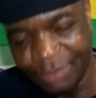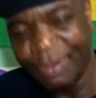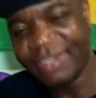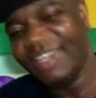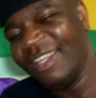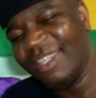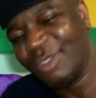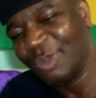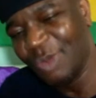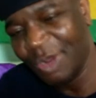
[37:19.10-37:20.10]
but
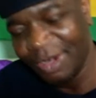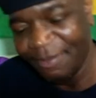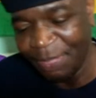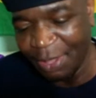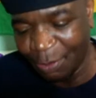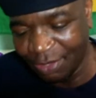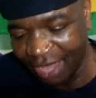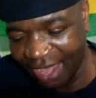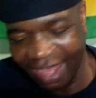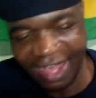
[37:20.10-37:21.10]
later on kuti
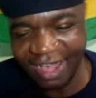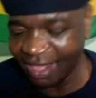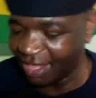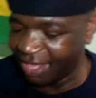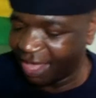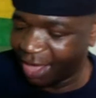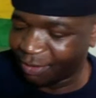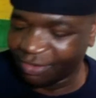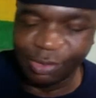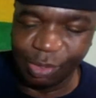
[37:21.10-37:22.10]

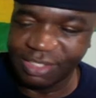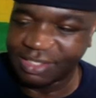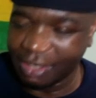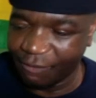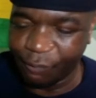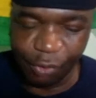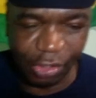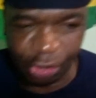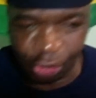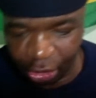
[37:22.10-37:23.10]
it was for
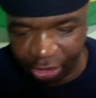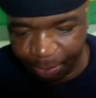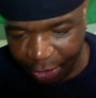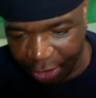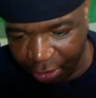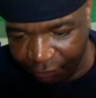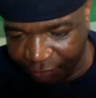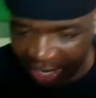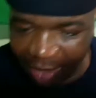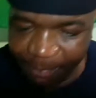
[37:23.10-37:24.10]
a short period of
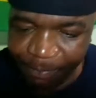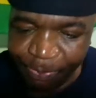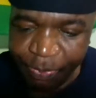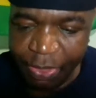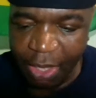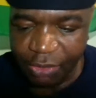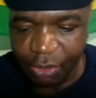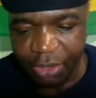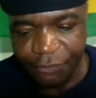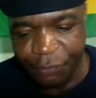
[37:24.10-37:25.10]
time.
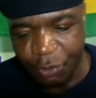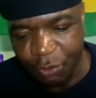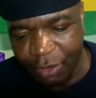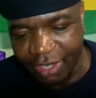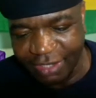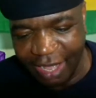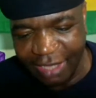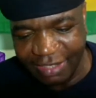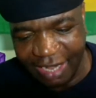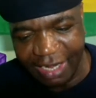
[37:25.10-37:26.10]
So if you look
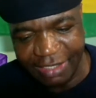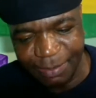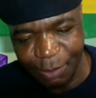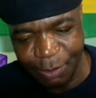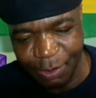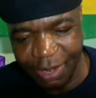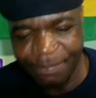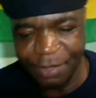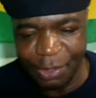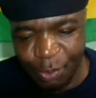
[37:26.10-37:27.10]
at Douglas
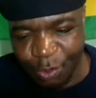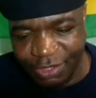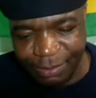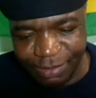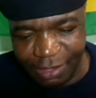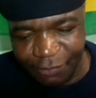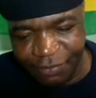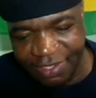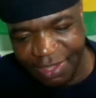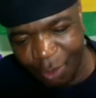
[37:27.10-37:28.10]
Mwonzora, he calls himself
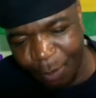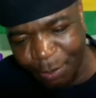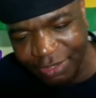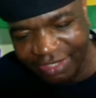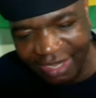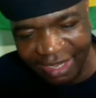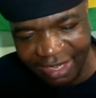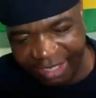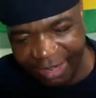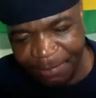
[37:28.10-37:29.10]
the opposition
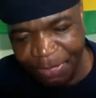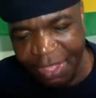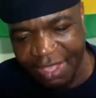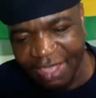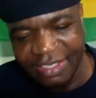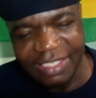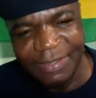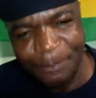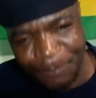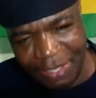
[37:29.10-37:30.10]
leader. That is
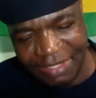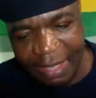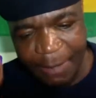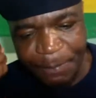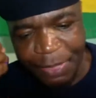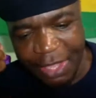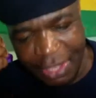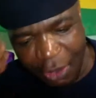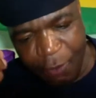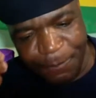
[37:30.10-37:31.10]
busy
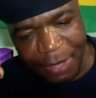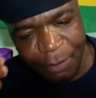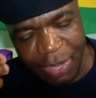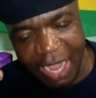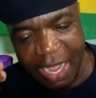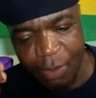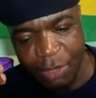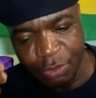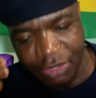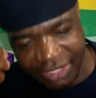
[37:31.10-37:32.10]
helping Mnangagwa
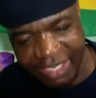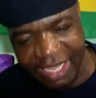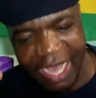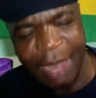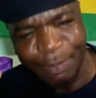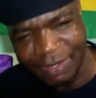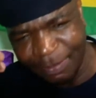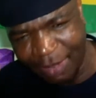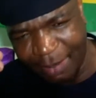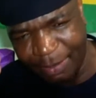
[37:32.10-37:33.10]
to tear up
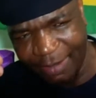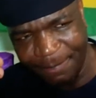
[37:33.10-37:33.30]
Zimbabwe.